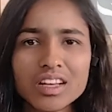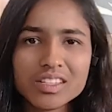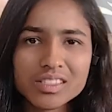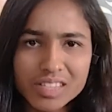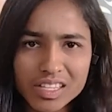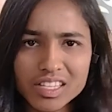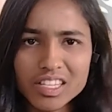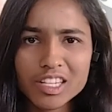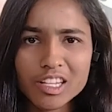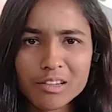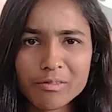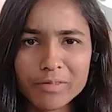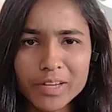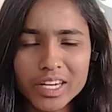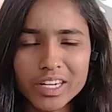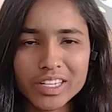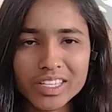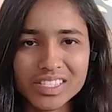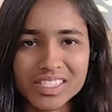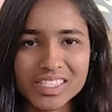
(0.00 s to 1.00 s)
It's a little
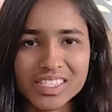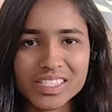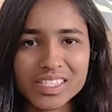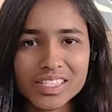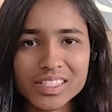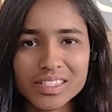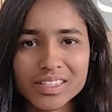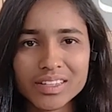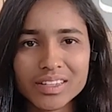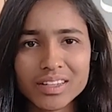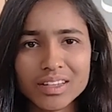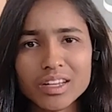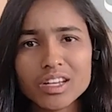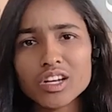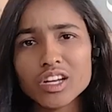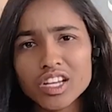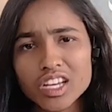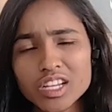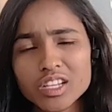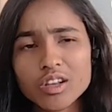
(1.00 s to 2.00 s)
weird, isn't it?
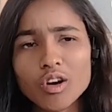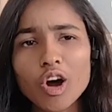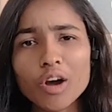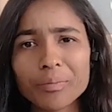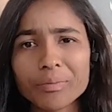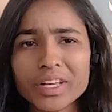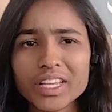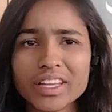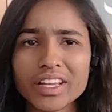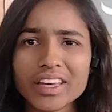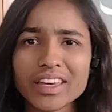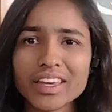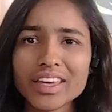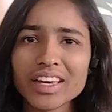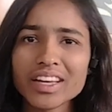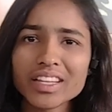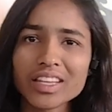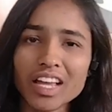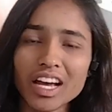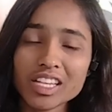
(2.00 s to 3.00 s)
it got me
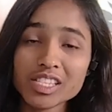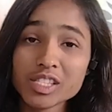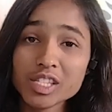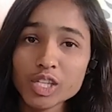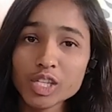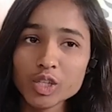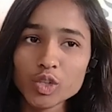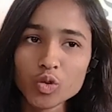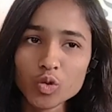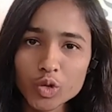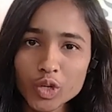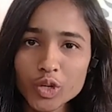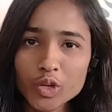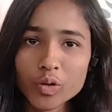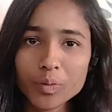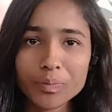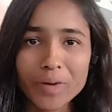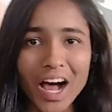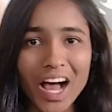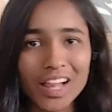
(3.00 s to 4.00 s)
thinking does the
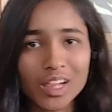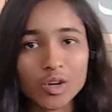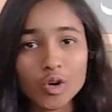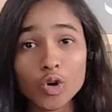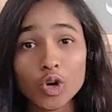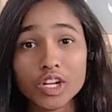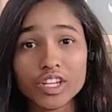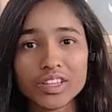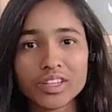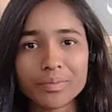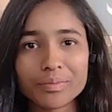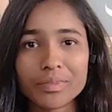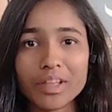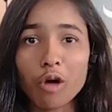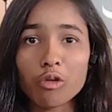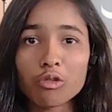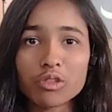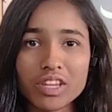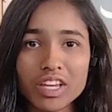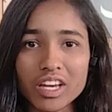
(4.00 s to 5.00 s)
YouTube algorithm
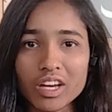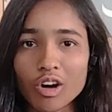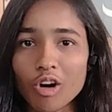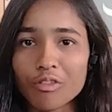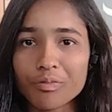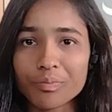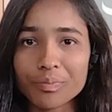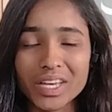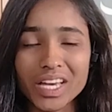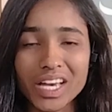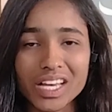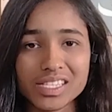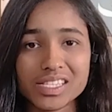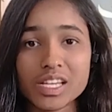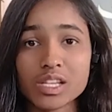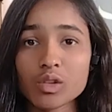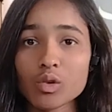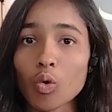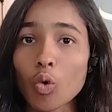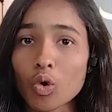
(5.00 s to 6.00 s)
now think of me as
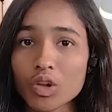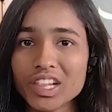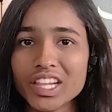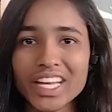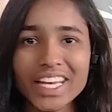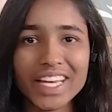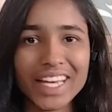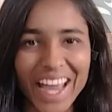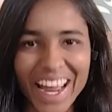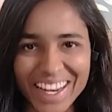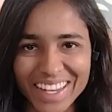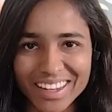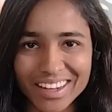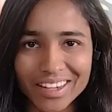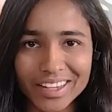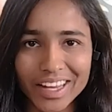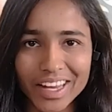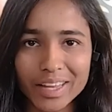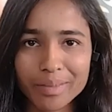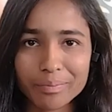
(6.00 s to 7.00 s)
an only
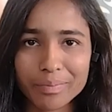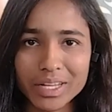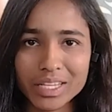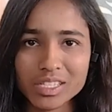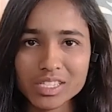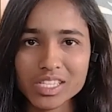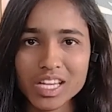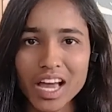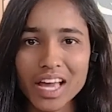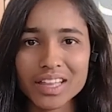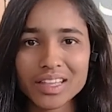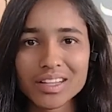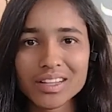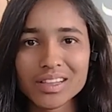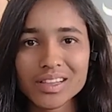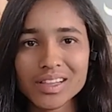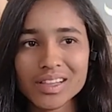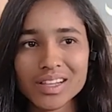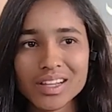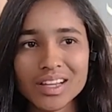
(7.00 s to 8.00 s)
entertainment
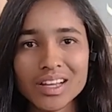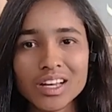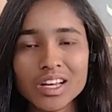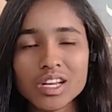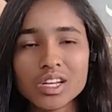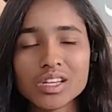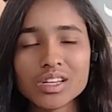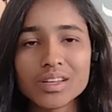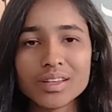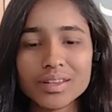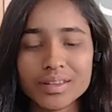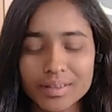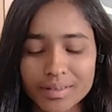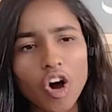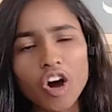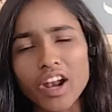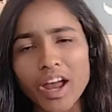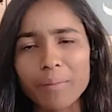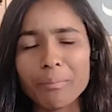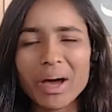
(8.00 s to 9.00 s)
channel?
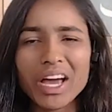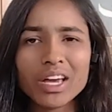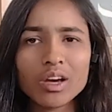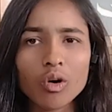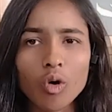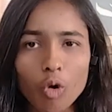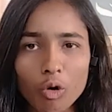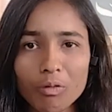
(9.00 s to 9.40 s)
Or am I